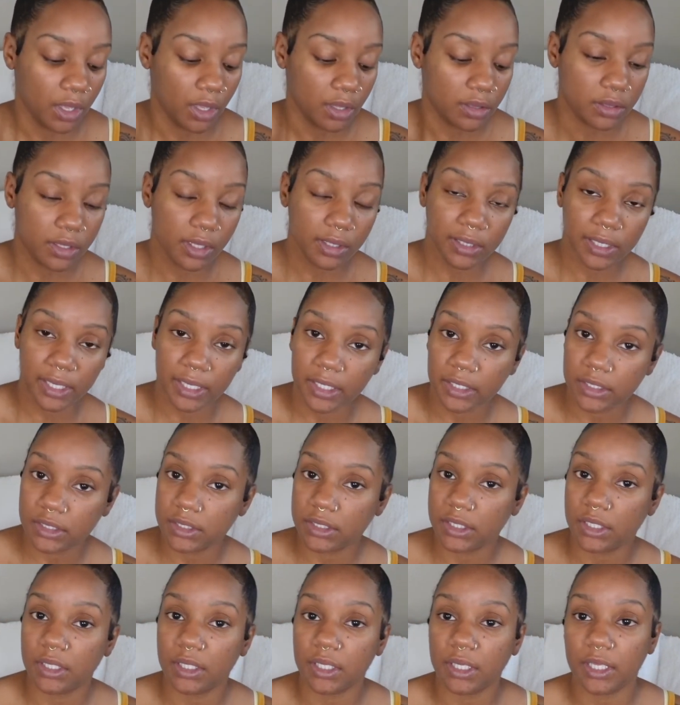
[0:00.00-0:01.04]
the links
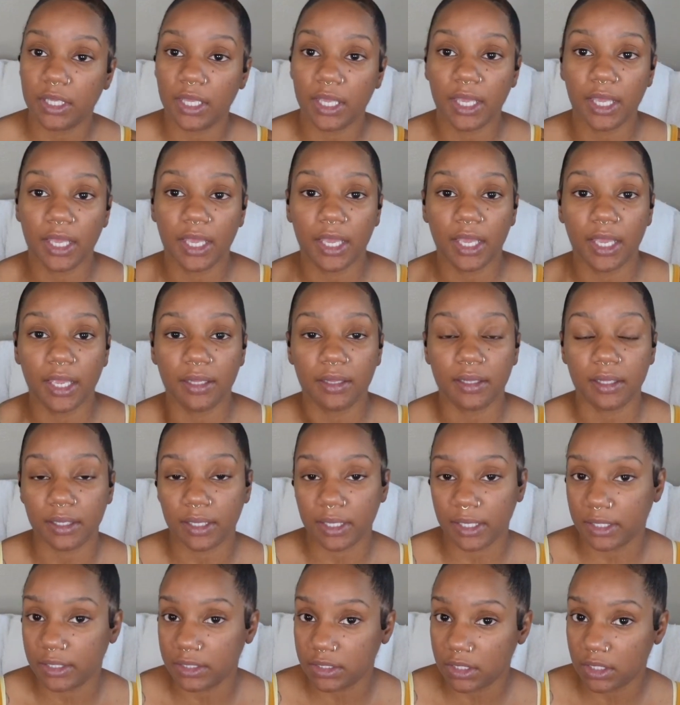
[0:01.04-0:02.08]
to the kit, the
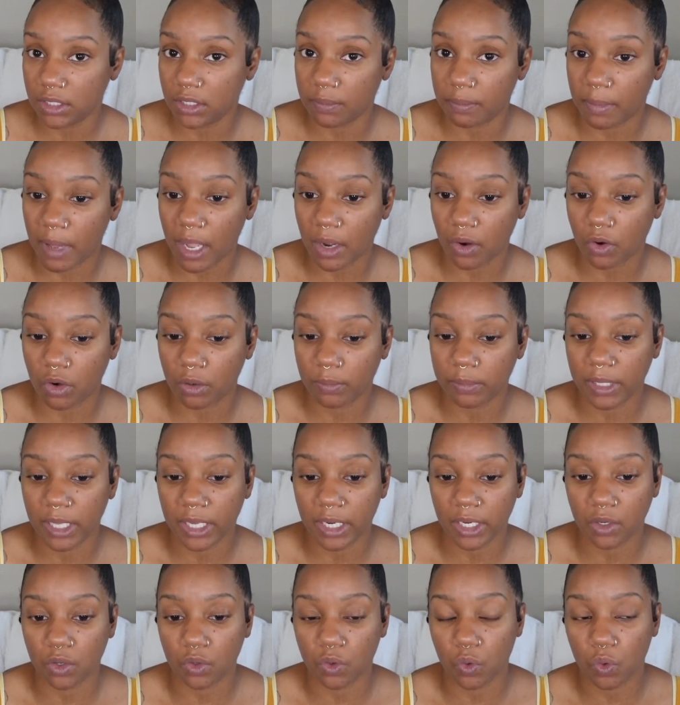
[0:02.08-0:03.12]
links to the
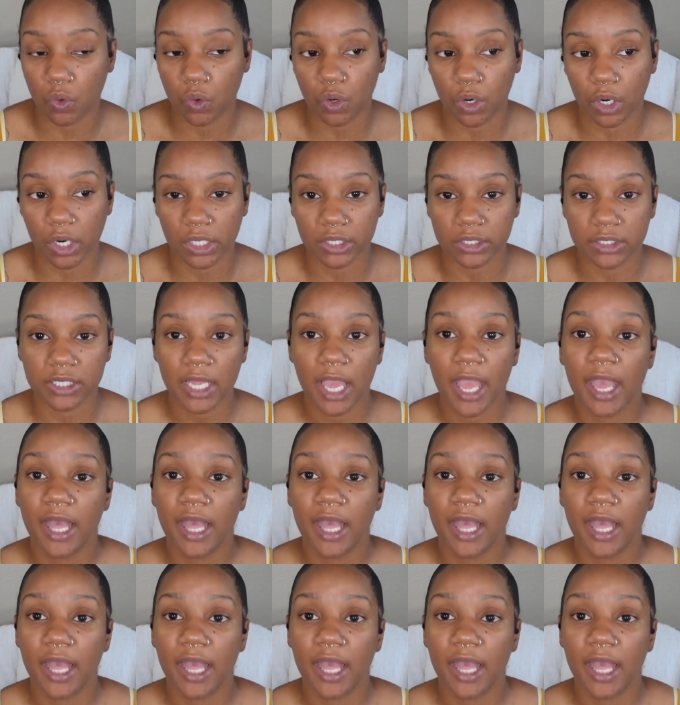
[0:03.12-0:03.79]
microblading course.